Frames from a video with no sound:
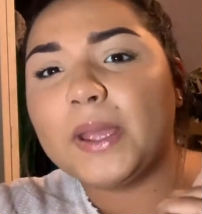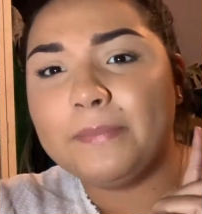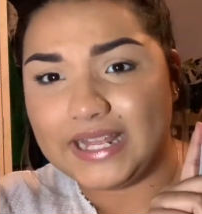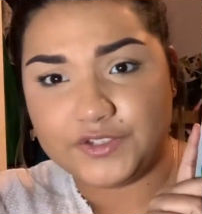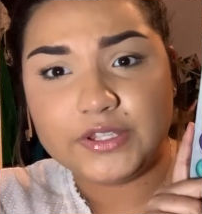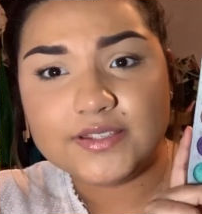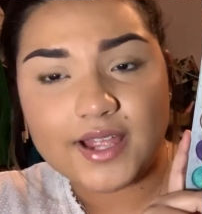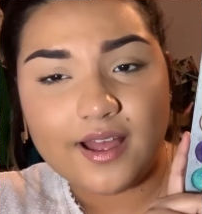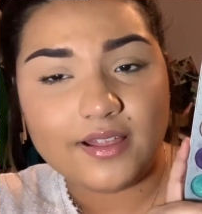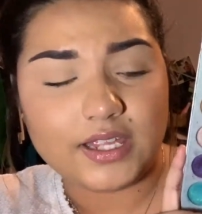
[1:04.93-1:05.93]
But as you can
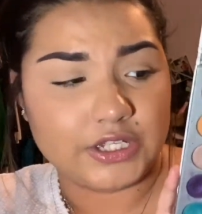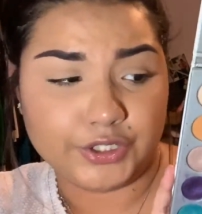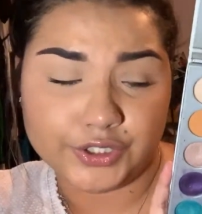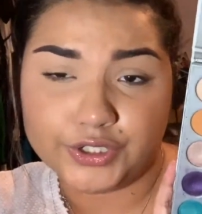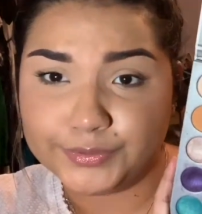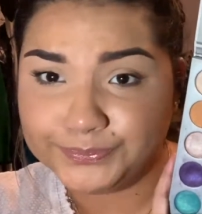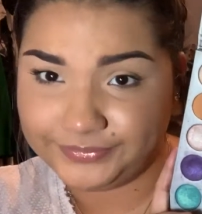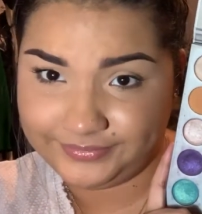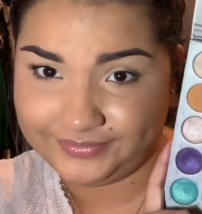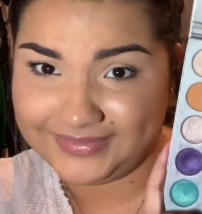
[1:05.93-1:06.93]
tell, your girl
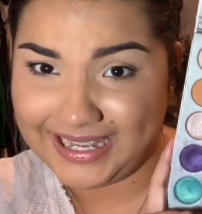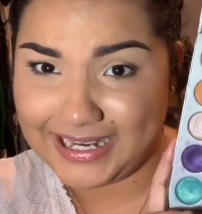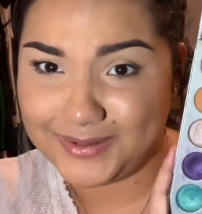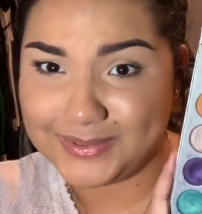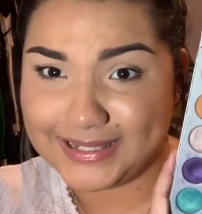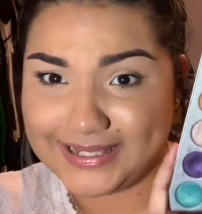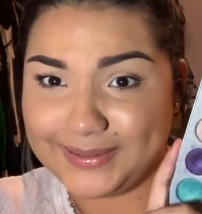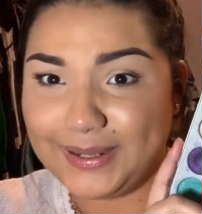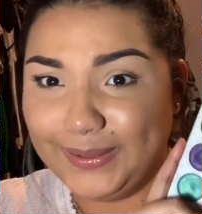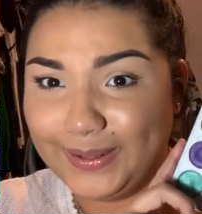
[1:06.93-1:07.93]
kind of uses it
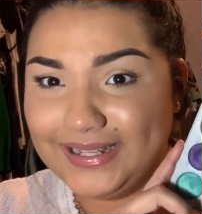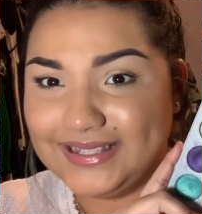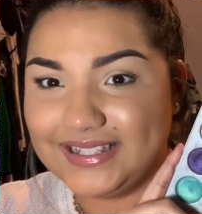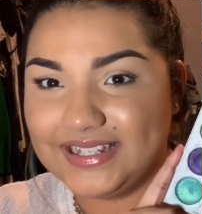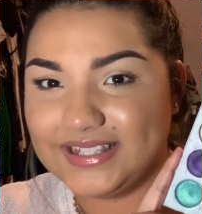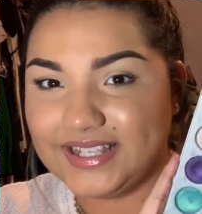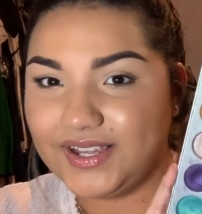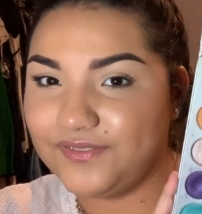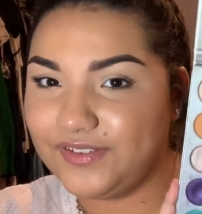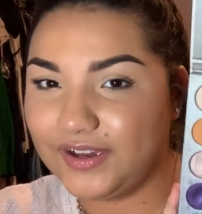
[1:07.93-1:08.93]
a lot. It's
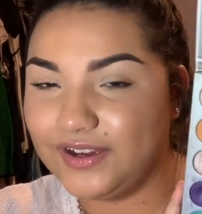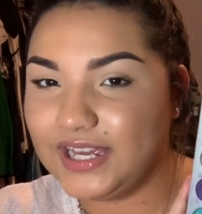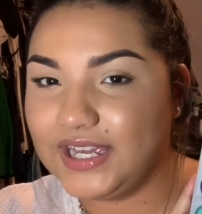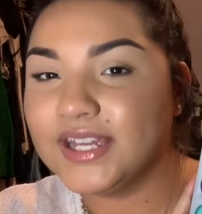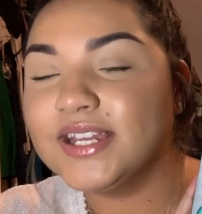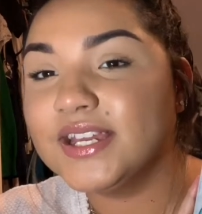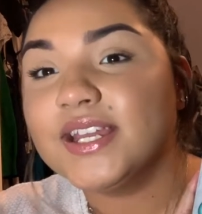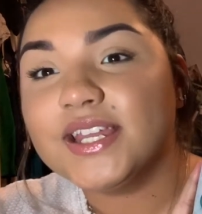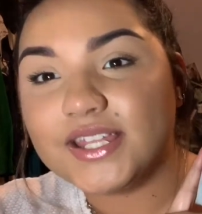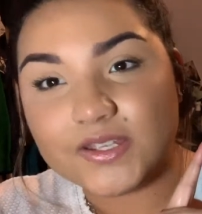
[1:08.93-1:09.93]
like very
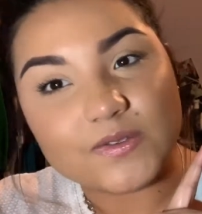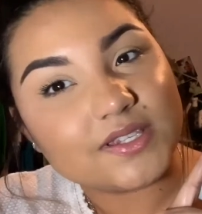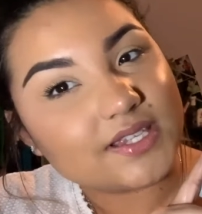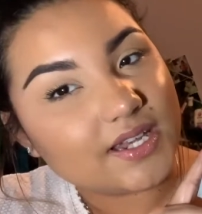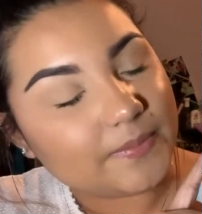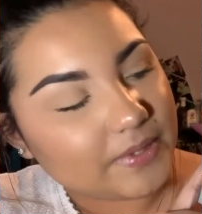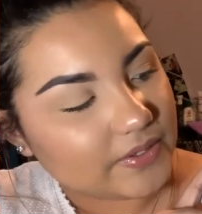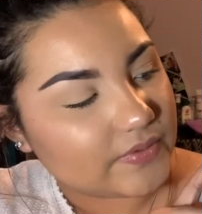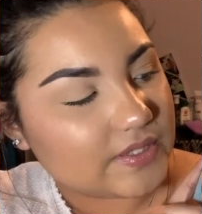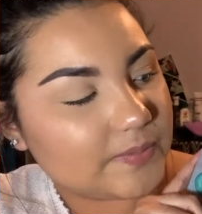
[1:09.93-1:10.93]
used and
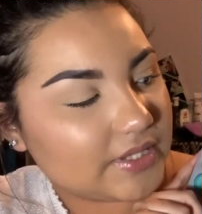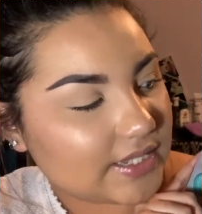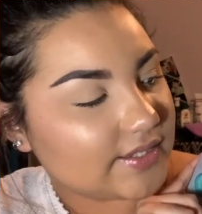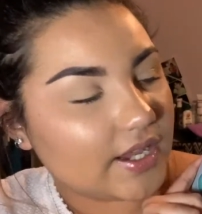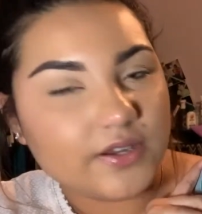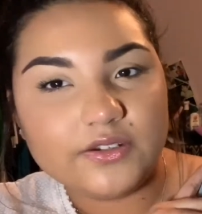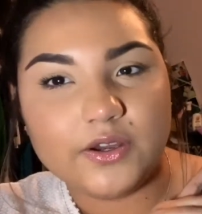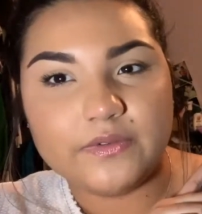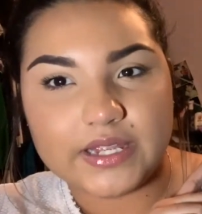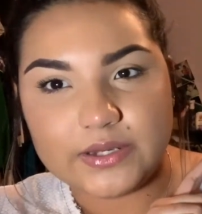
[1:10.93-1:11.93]
abused, but that's how you
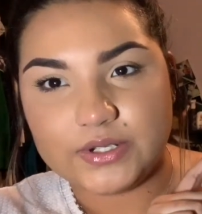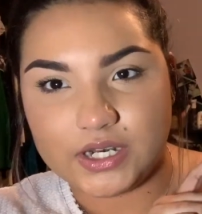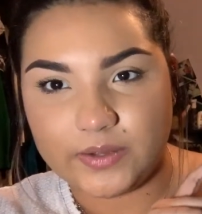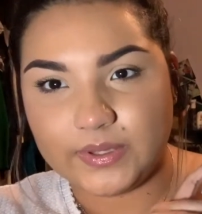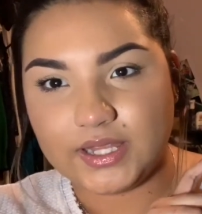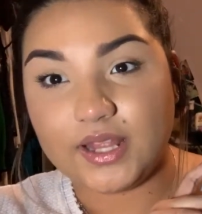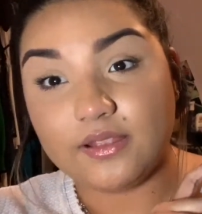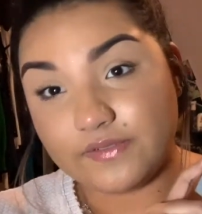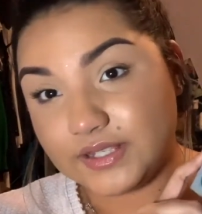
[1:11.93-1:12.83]
know that you genuinely love